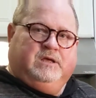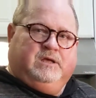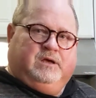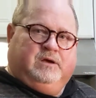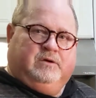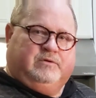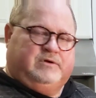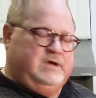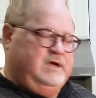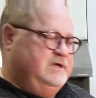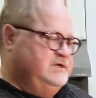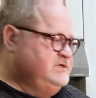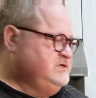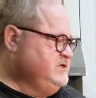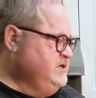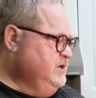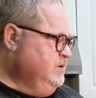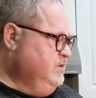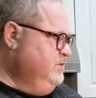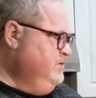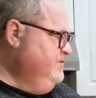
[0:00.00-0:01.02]
Okay,
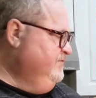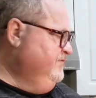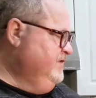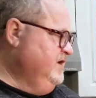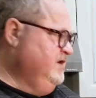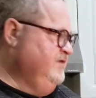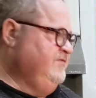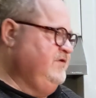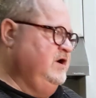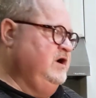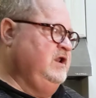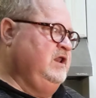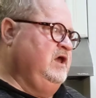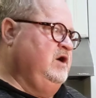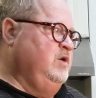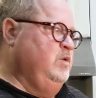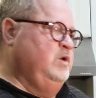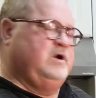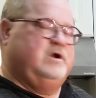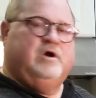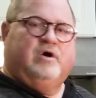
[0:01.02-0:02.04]
so very, very
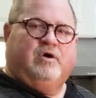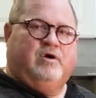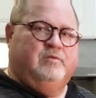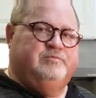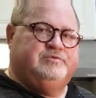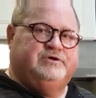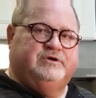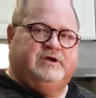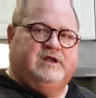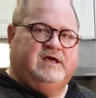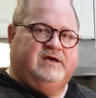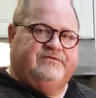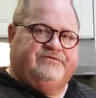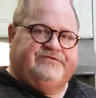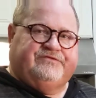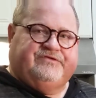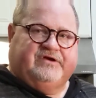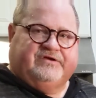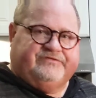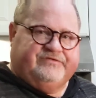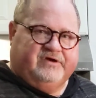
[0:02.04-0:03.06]
low in carbs. You could have
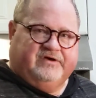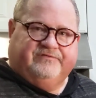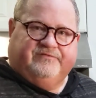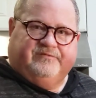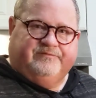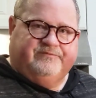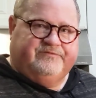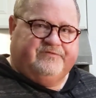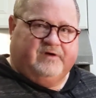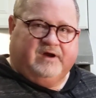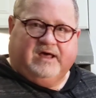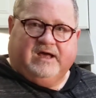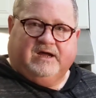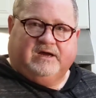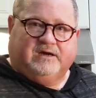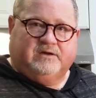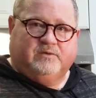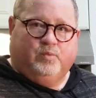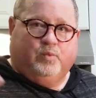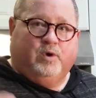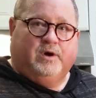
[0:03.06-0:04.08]
6 of them for like
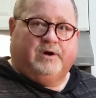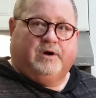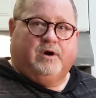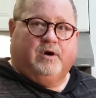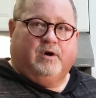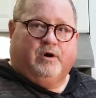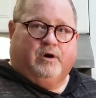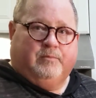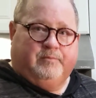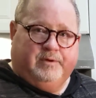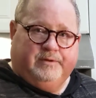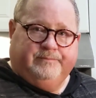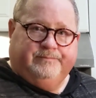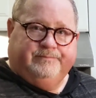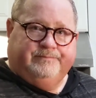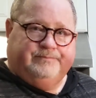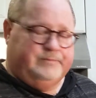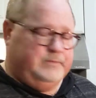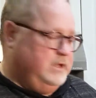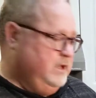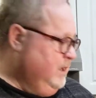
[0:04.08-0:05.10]
1 carb,
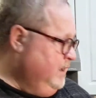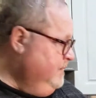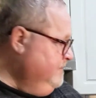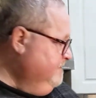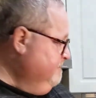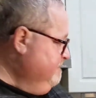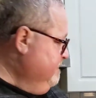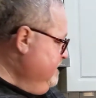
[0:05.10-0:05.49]
okay?